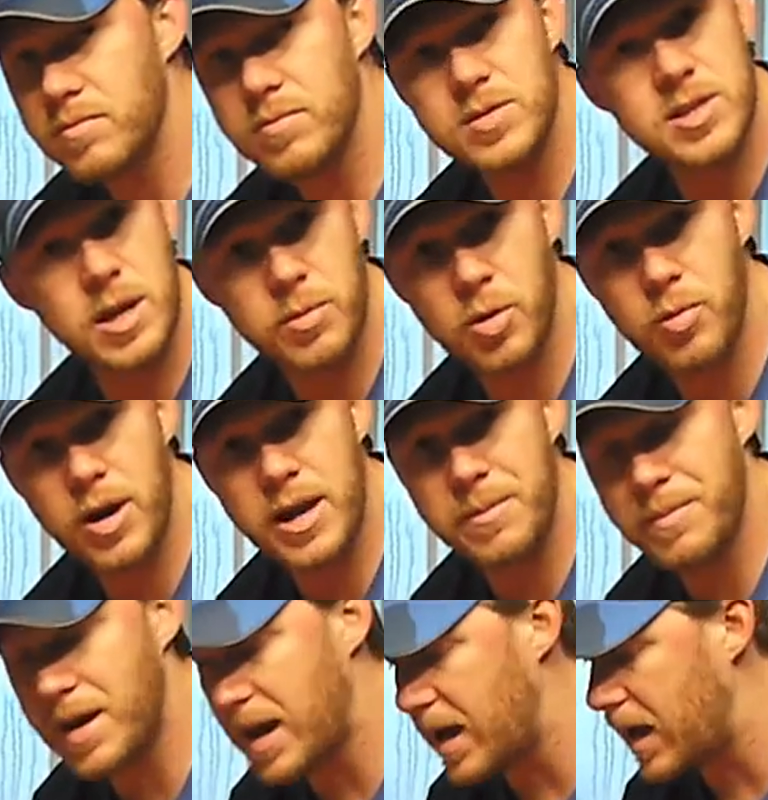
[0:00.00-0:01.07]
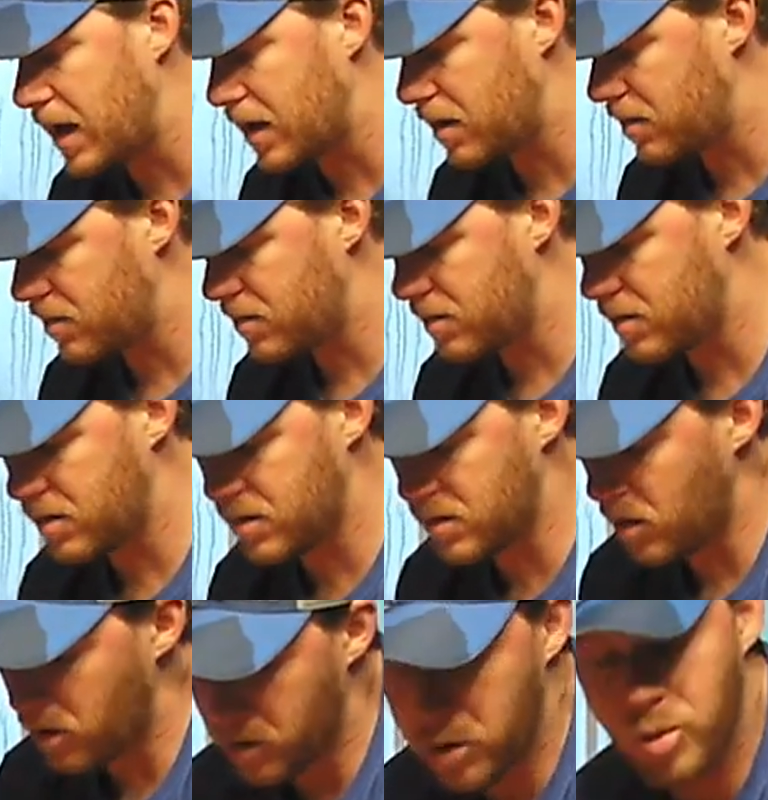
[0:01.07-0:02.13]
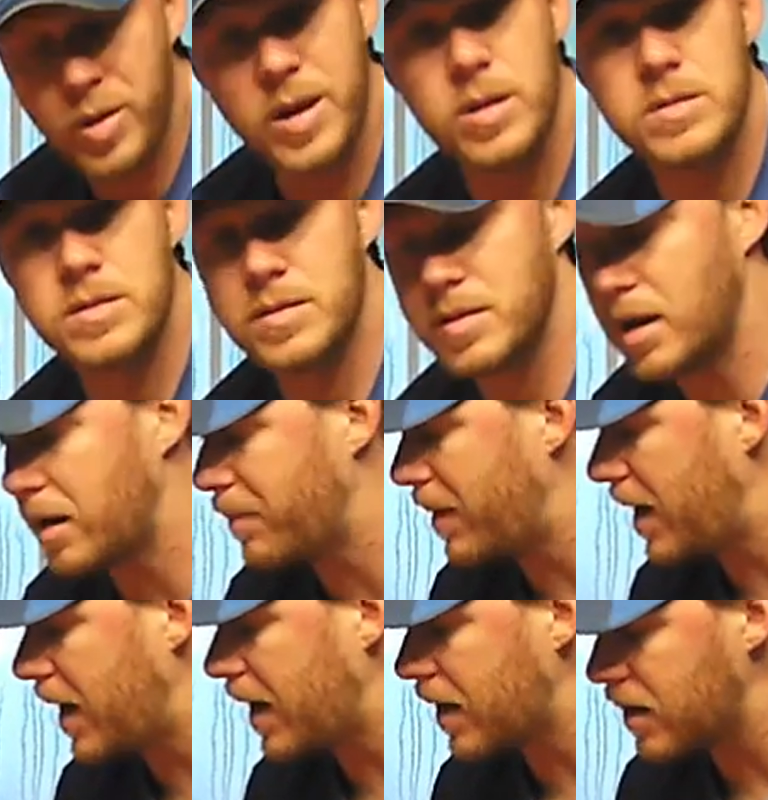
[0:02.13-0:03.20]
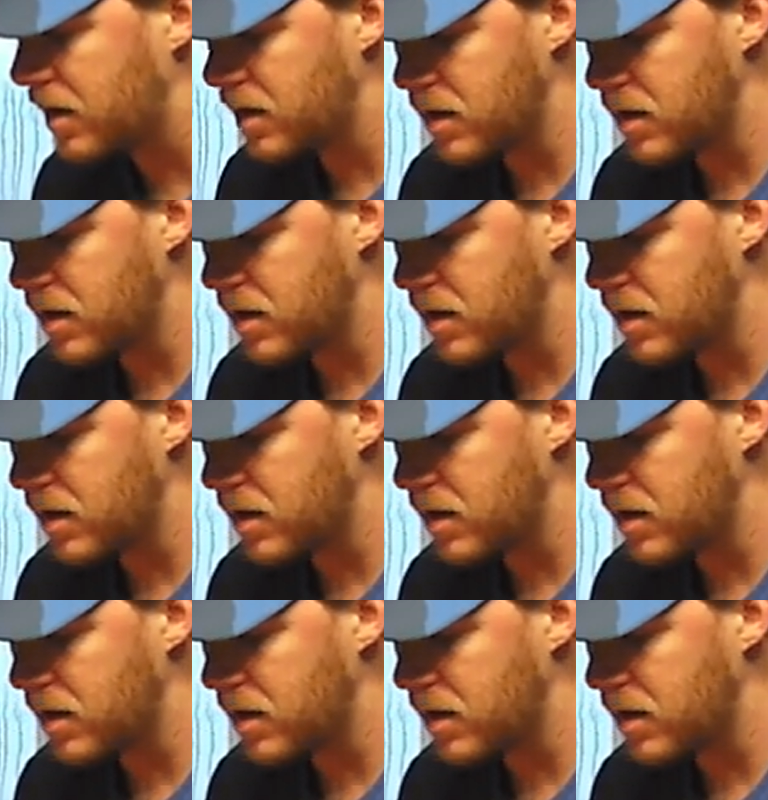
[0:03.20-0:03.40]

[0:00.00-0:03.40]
summer weight bag, or quilt, not a bag,